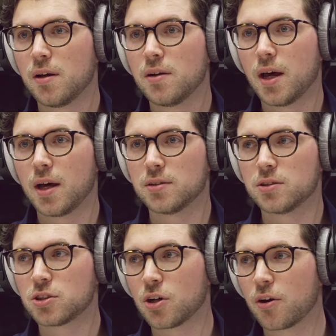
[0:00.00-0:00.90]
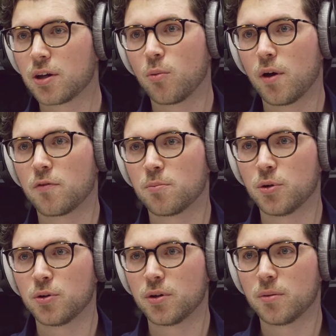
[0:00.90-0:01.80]
then starting with
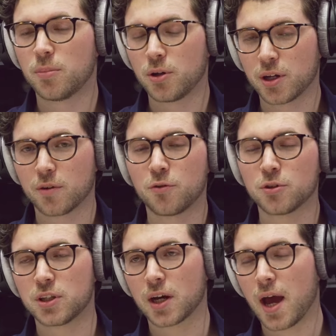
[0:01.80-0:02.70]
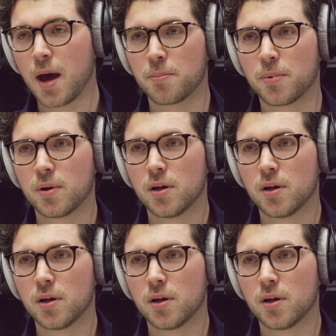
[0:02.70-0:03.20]
building a full stack app